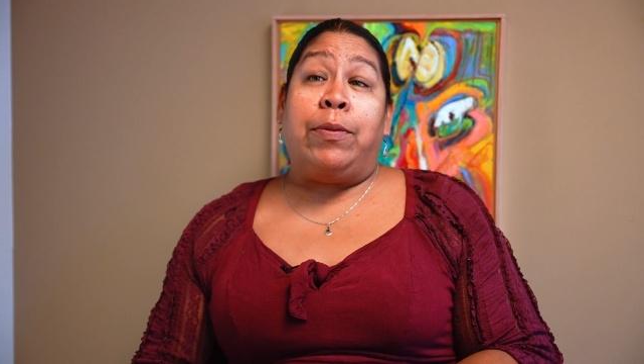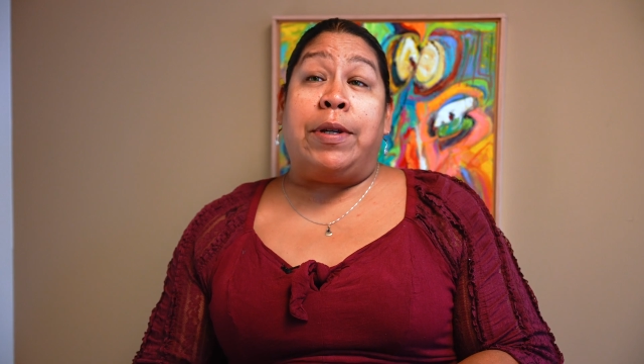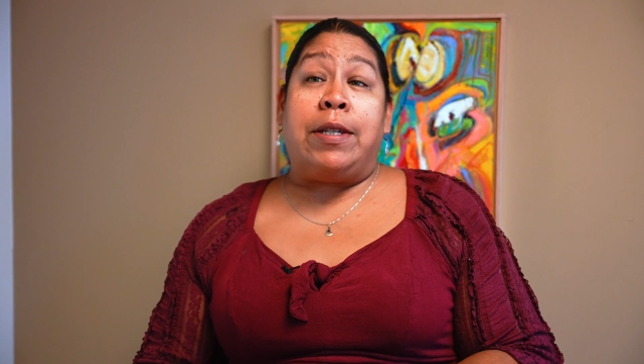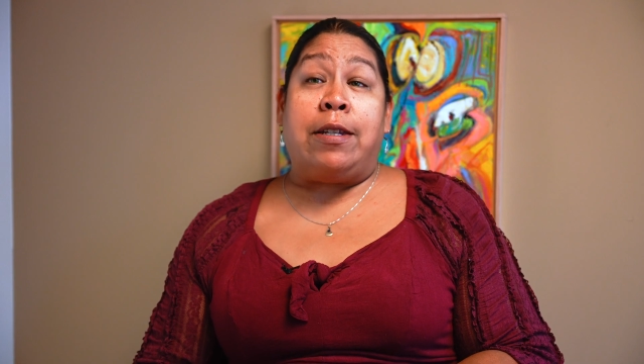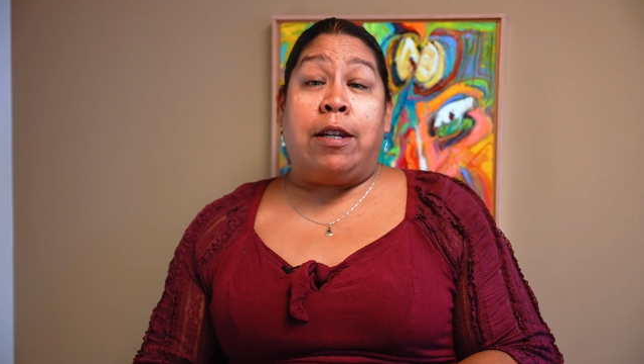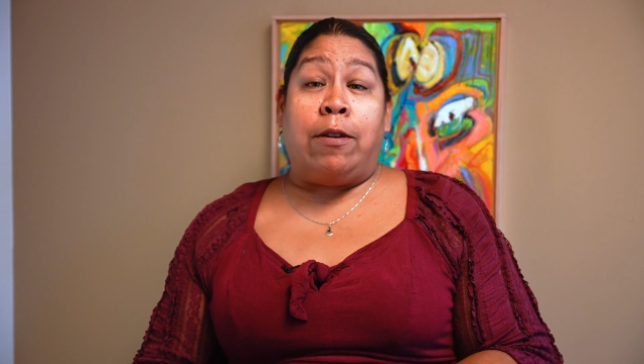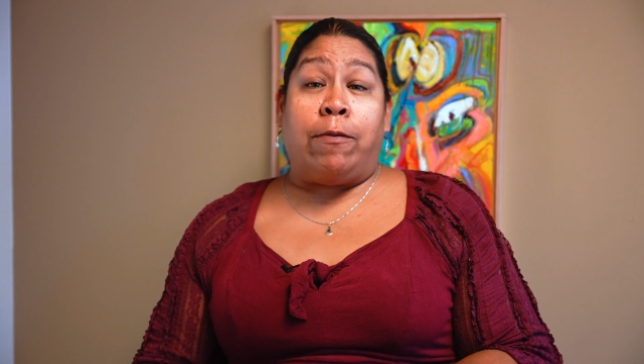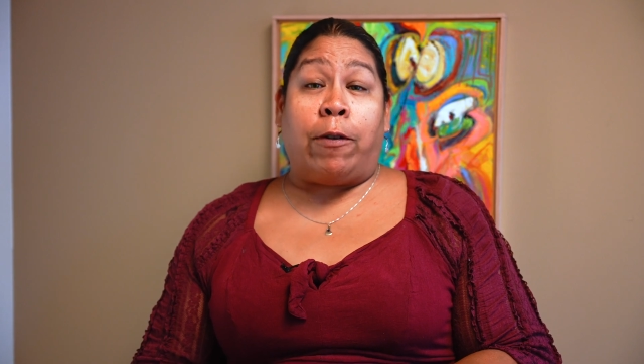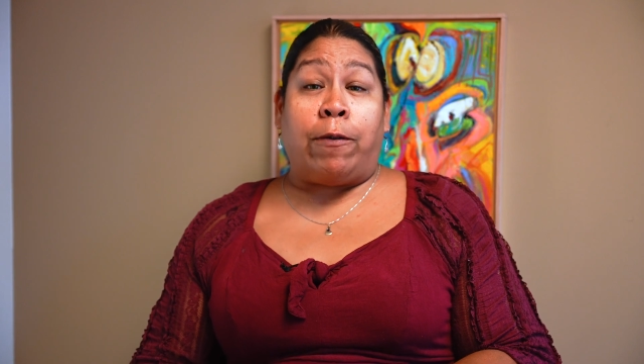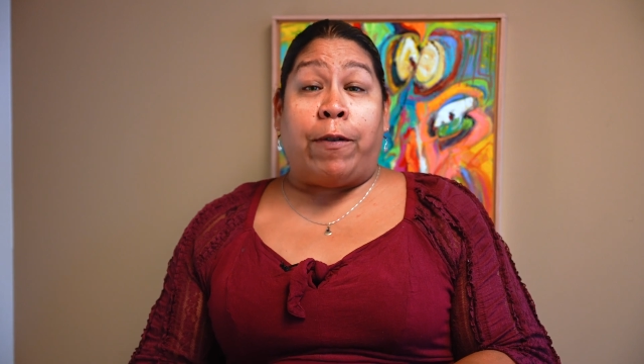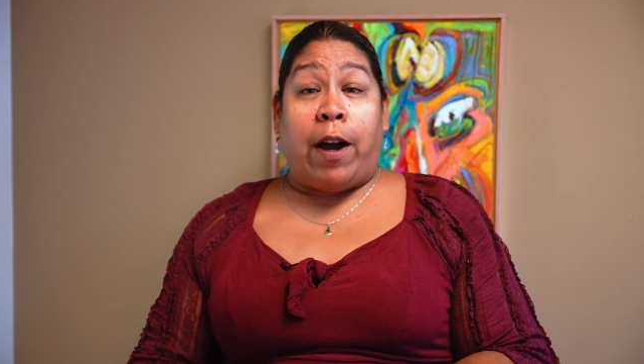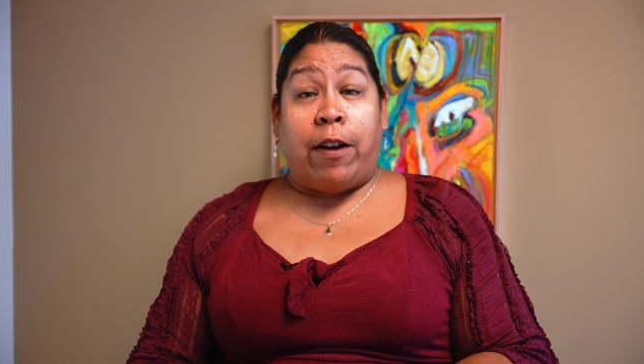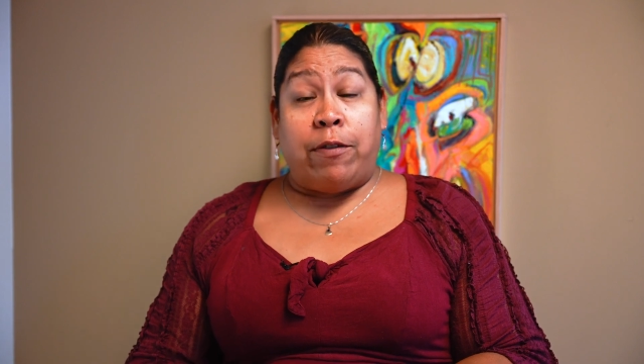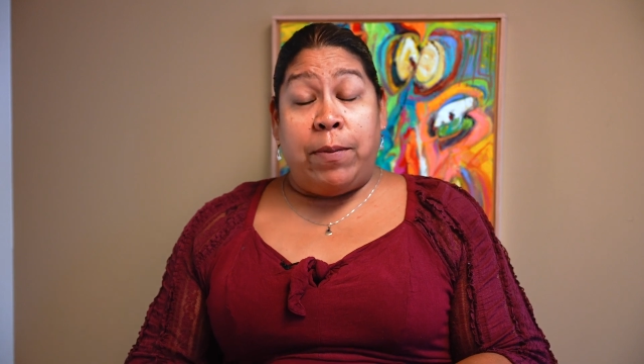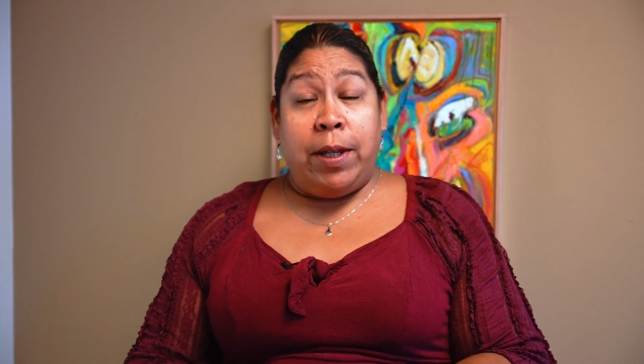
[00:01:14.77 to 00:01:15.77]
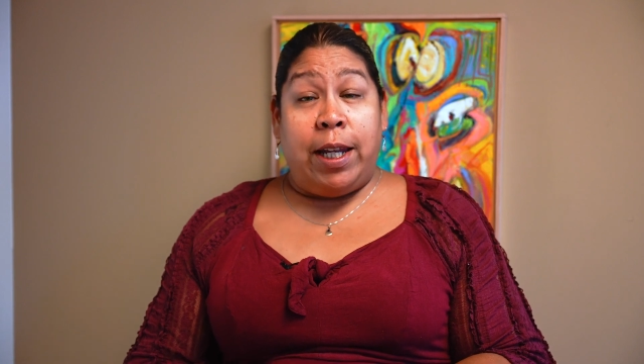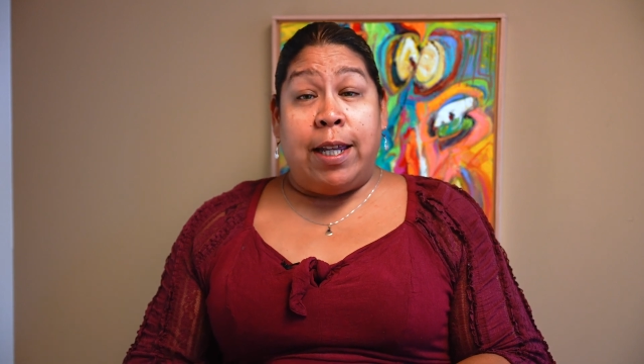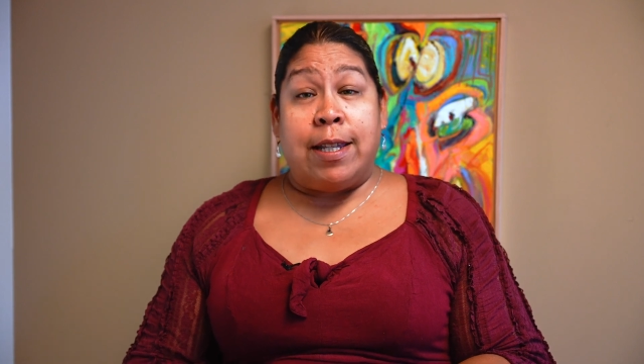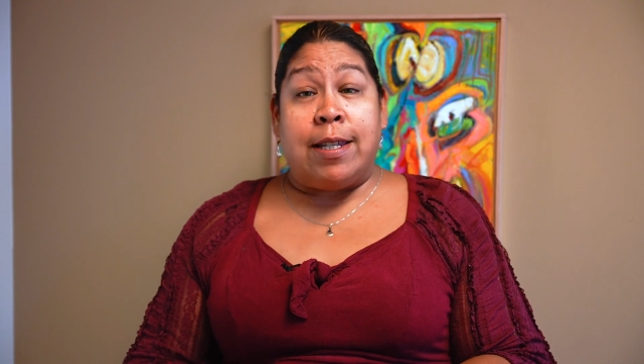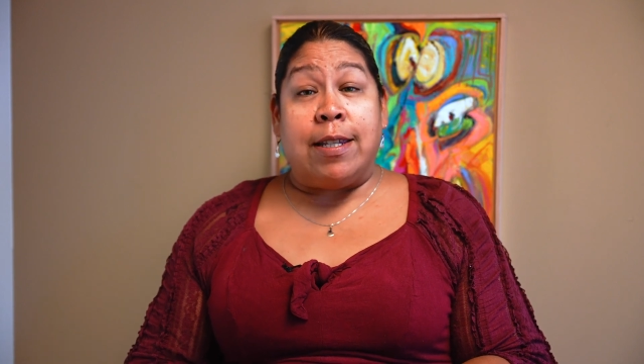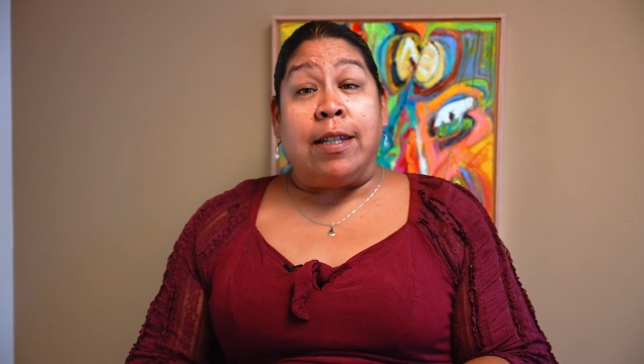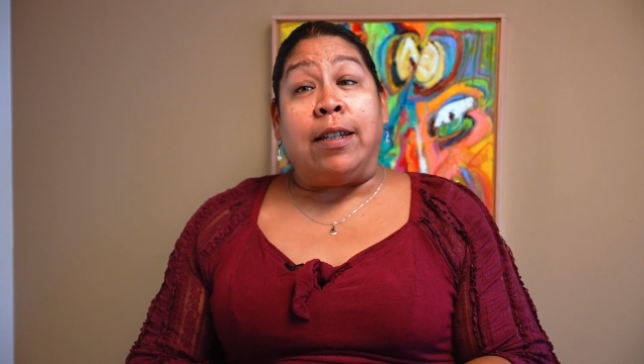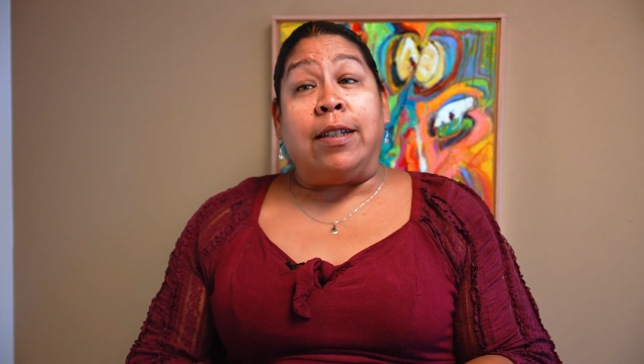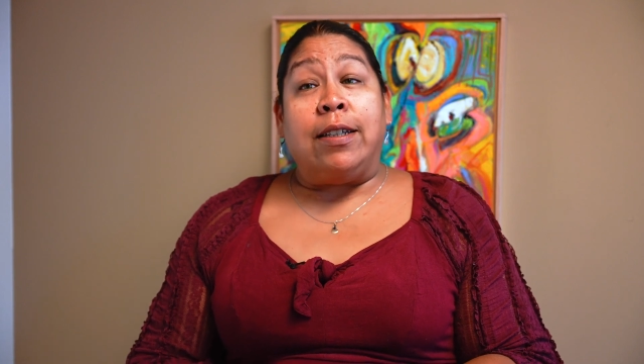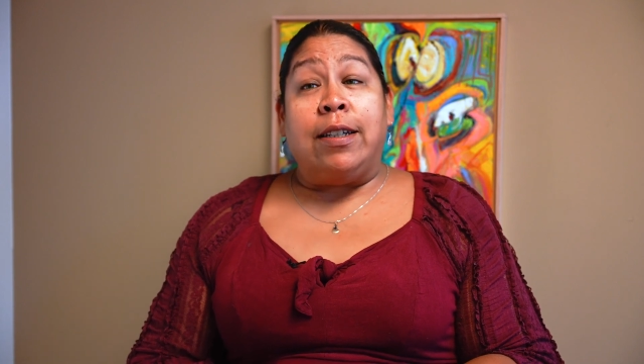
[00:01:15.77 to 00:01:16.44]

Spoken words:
be seen for 5 minutes,